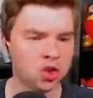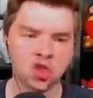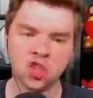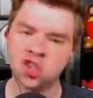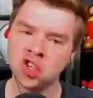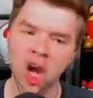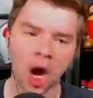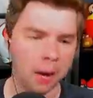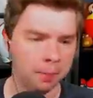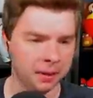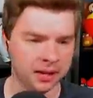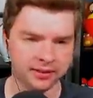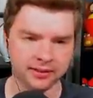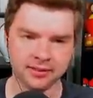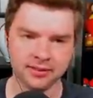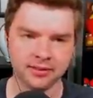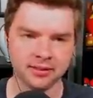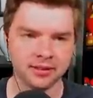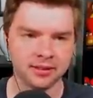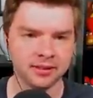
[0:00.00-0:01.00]
Stop
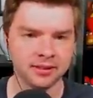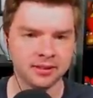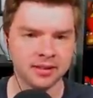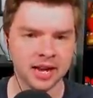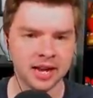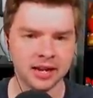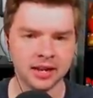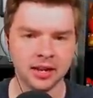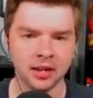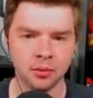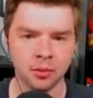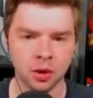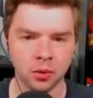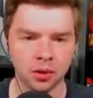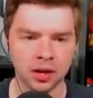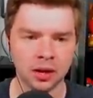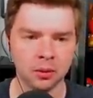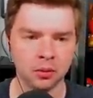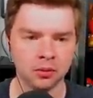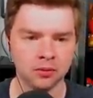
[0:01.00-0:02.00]
it. Thank you.
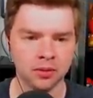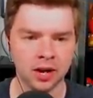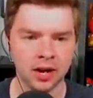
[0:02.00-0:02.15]
Okay, we're